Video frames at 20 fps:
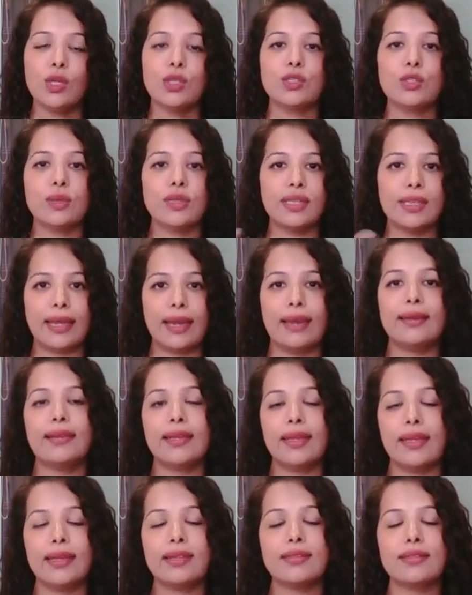So in that
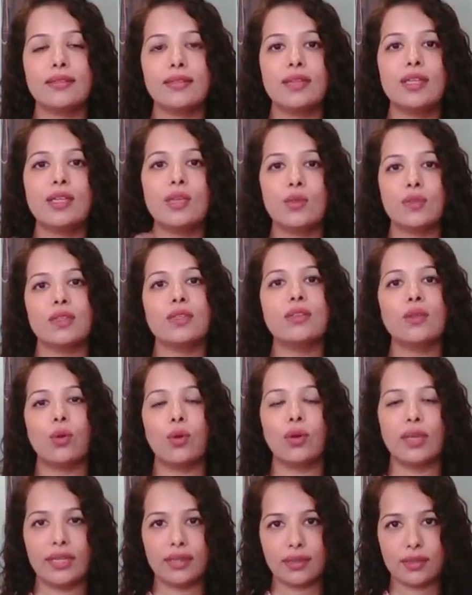case, reducing the
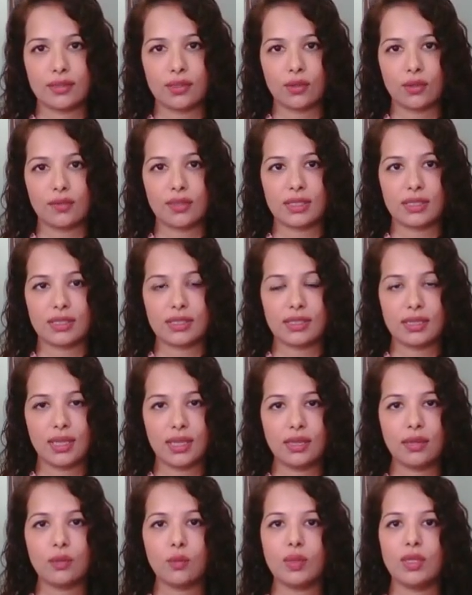oiliness of the
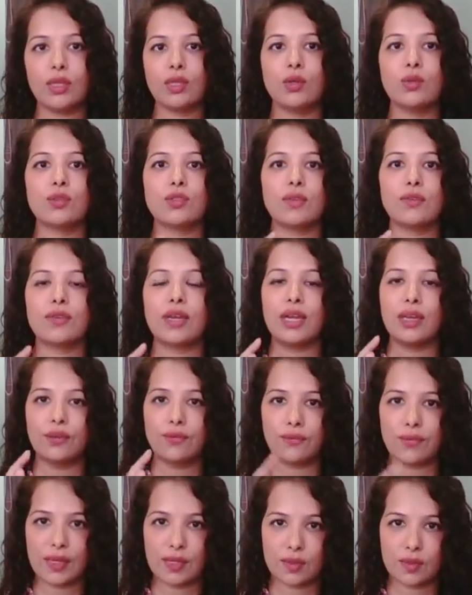skin with the use of right
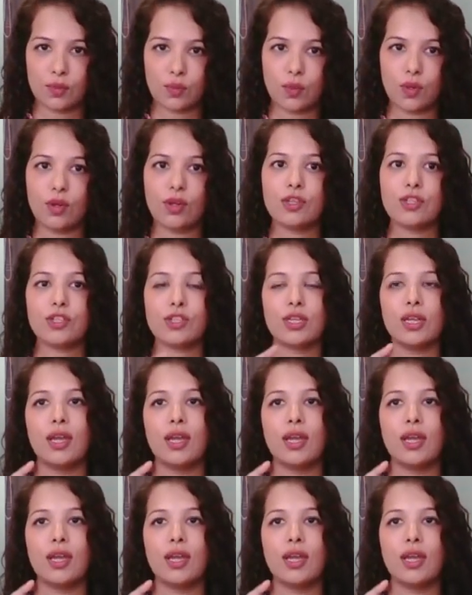face wash